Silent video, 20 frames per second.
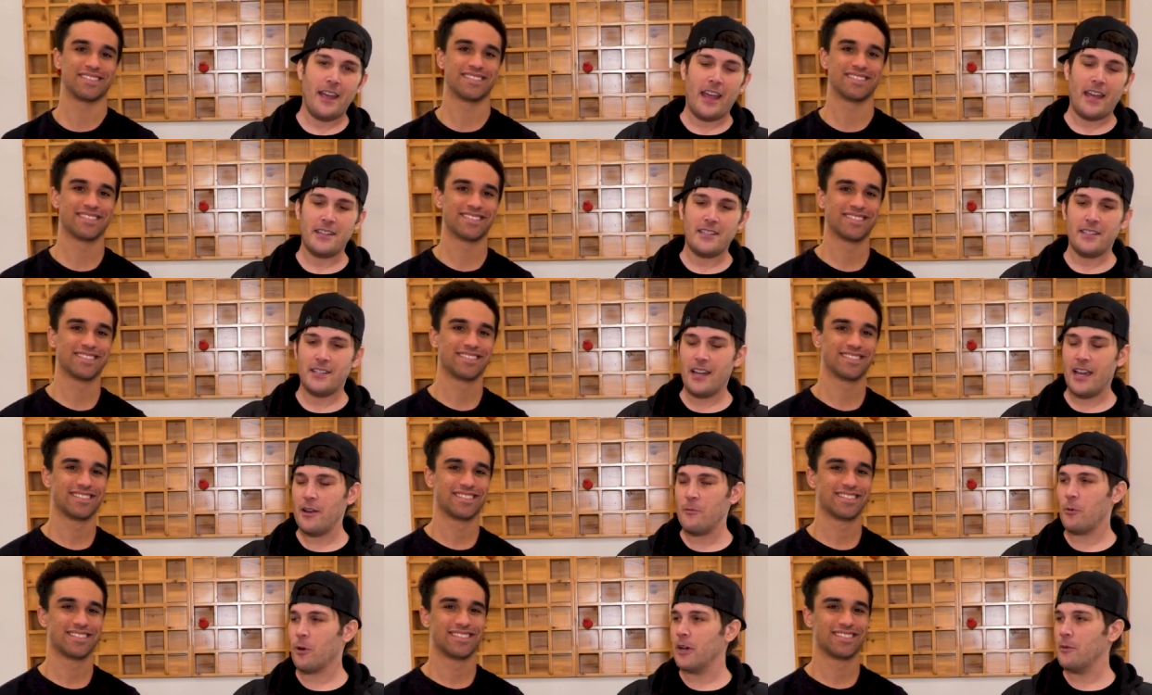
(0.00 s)
Speaker 1: And today
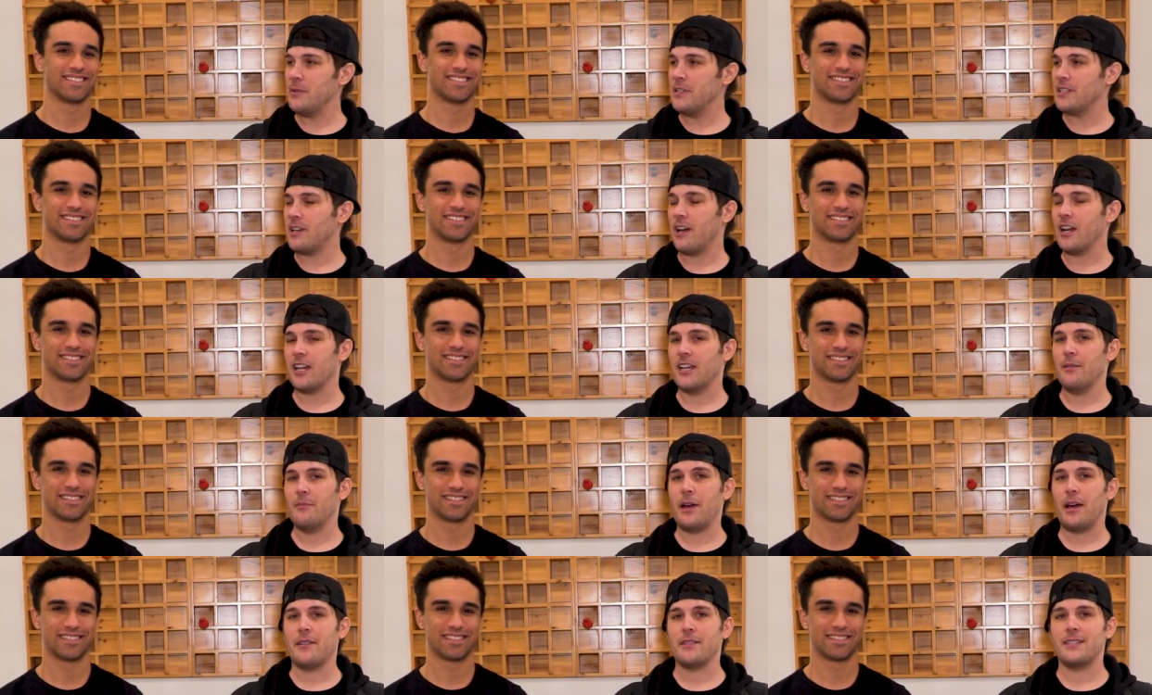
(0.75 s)
we're going to be talking
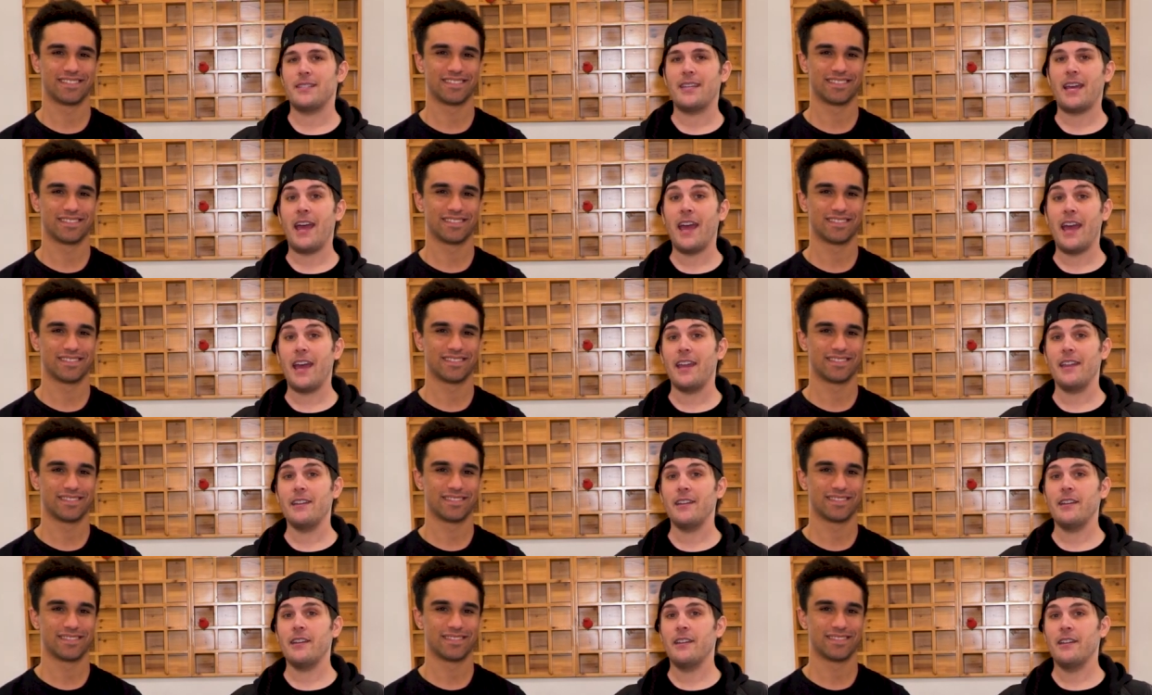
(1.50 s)
about
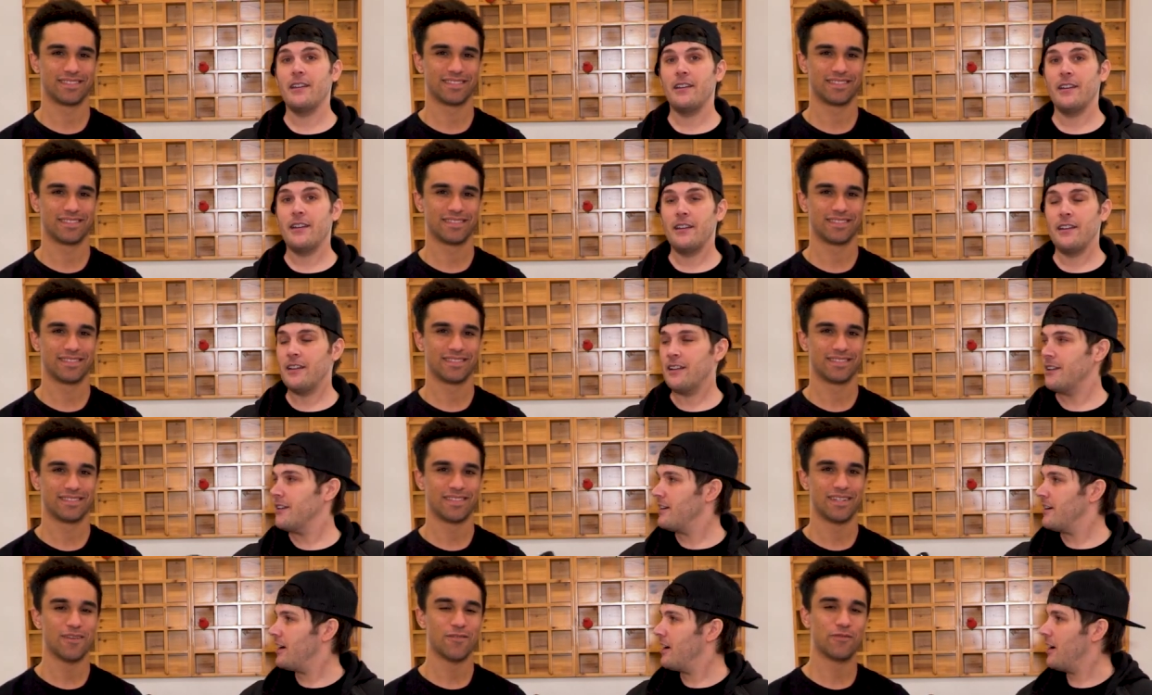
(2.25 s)
10
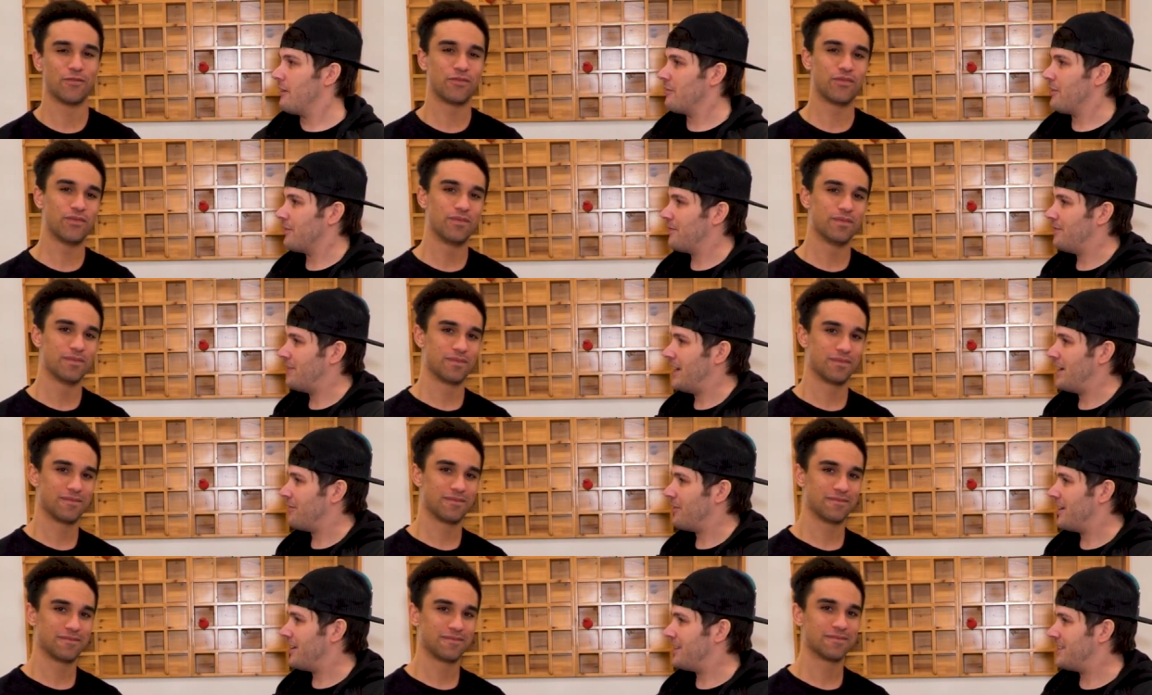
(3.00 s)
of our
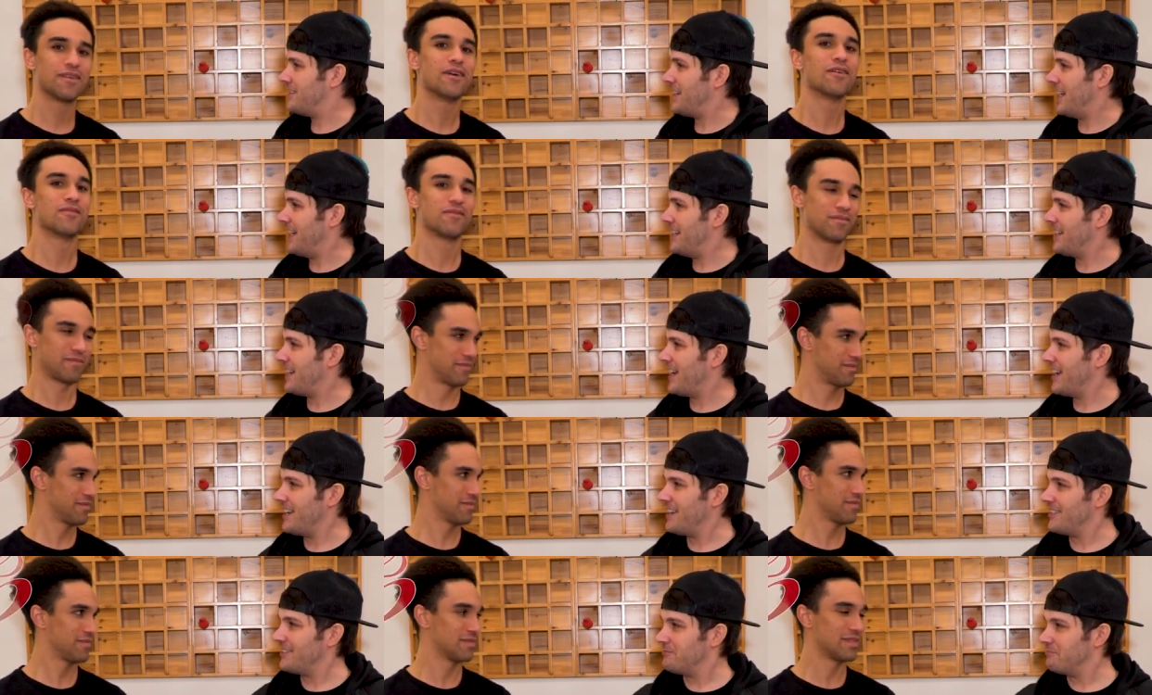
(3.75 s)
favorite date
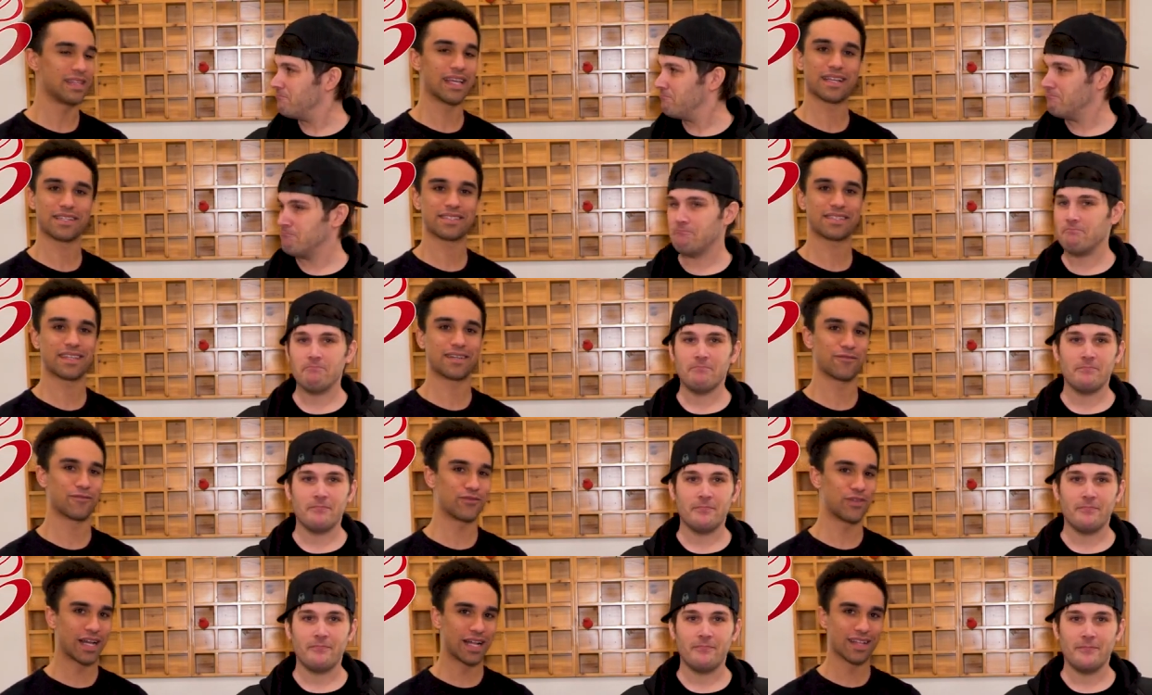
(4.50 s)
night. Yes, and
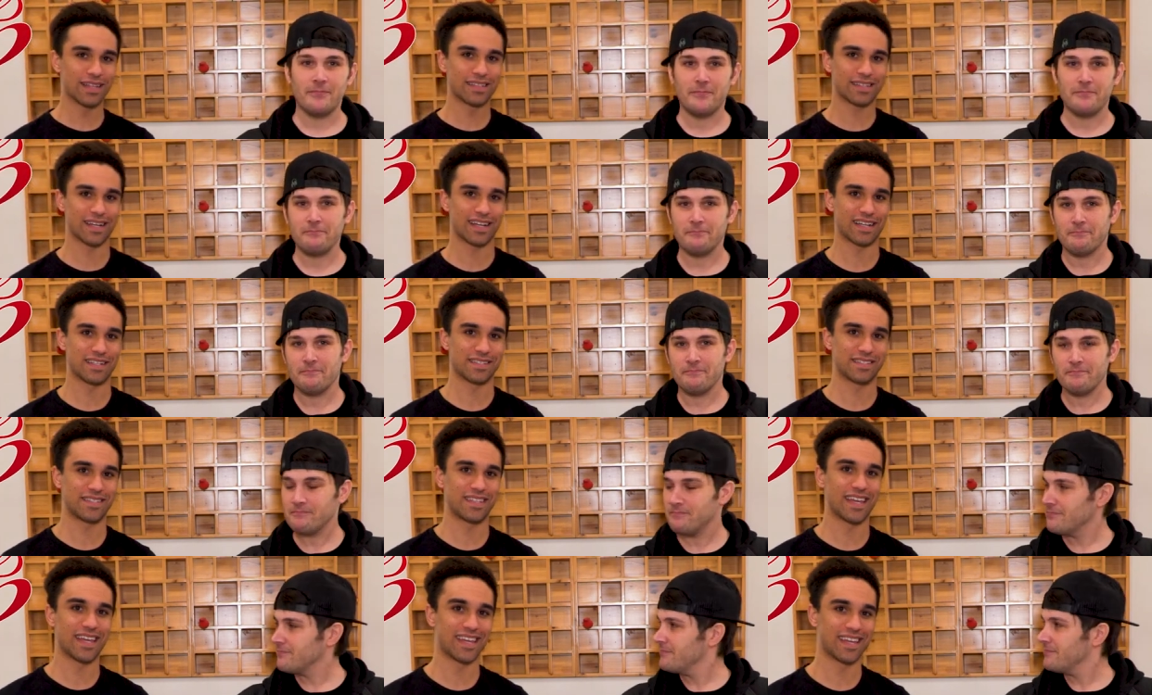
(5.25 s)
Valentine's
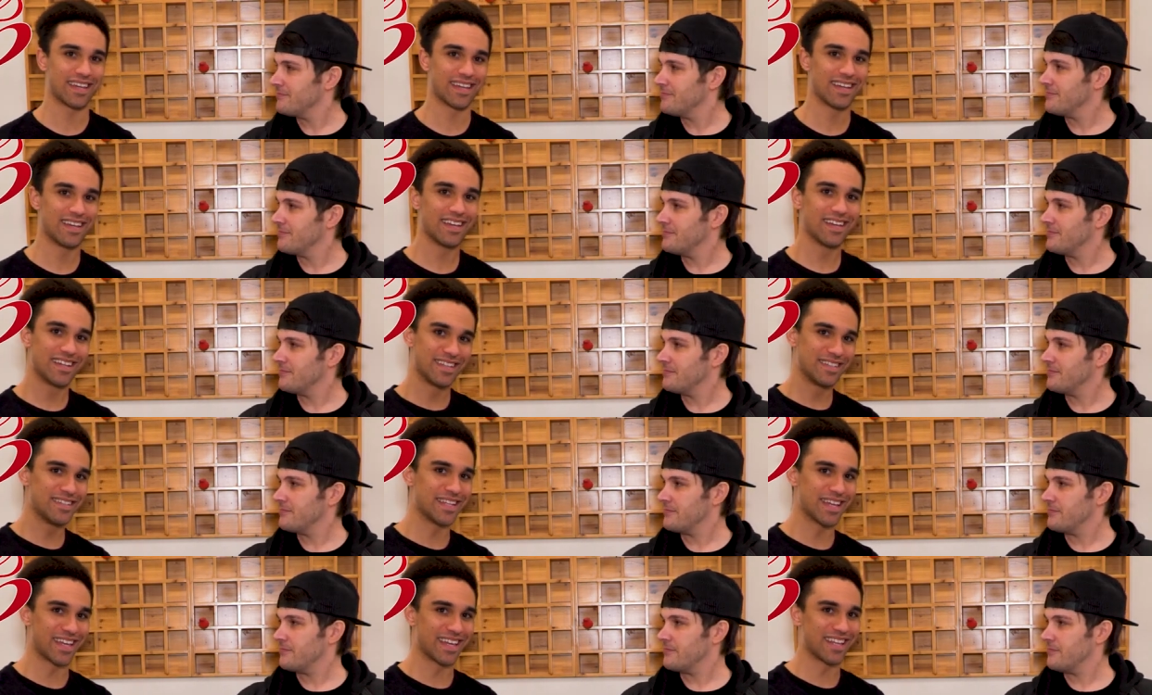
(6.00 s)
Speaker 2: Day
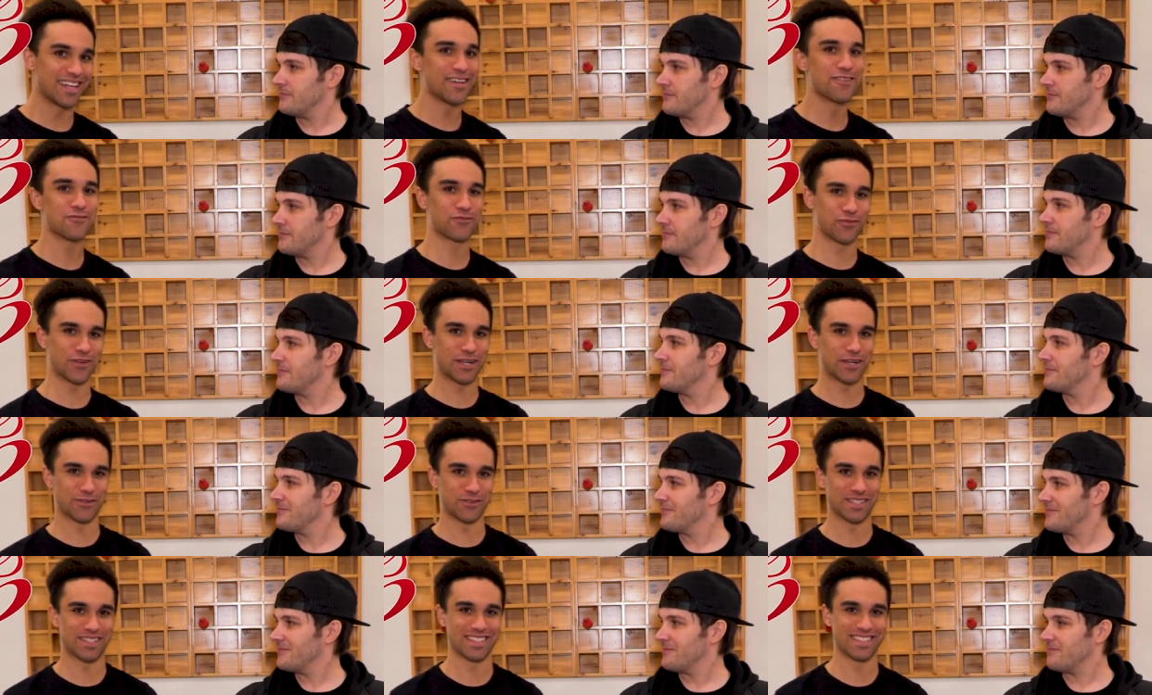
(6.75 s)
date
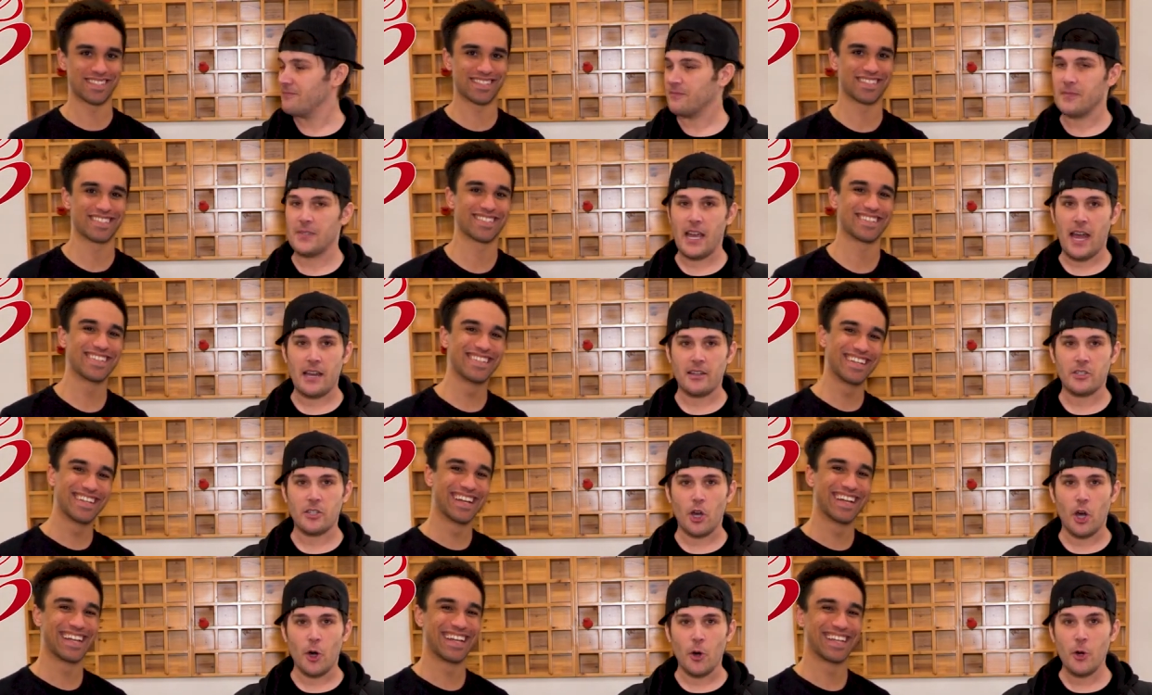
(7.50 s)
fragrances. Yeah,
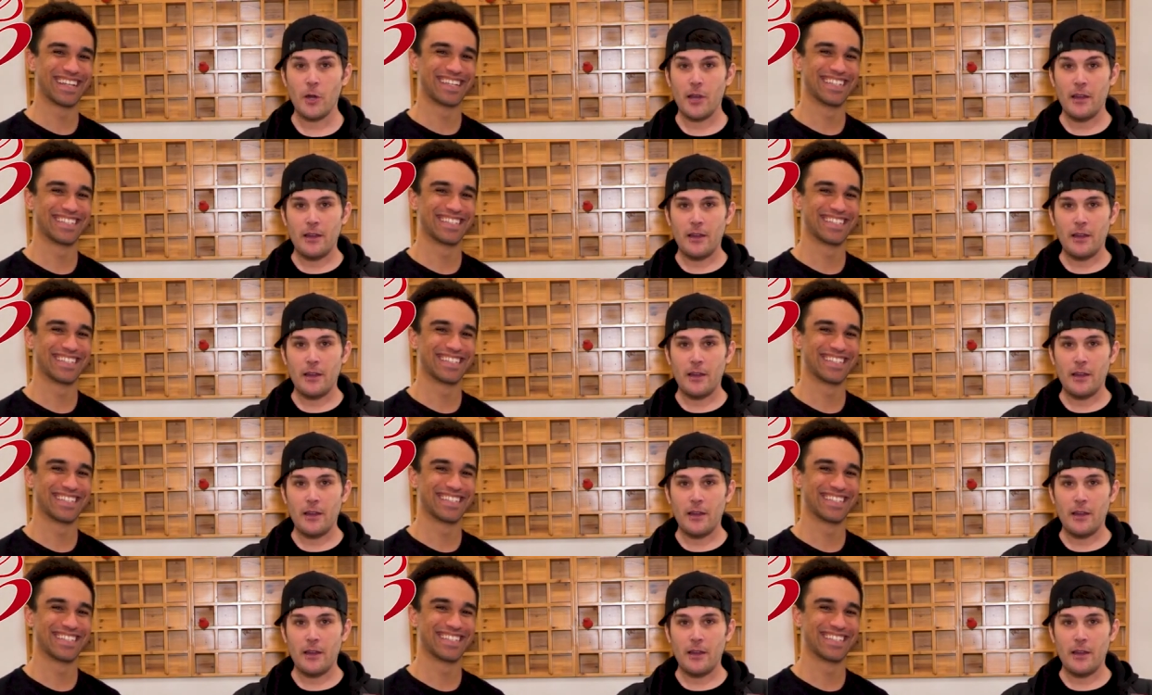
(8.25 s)
so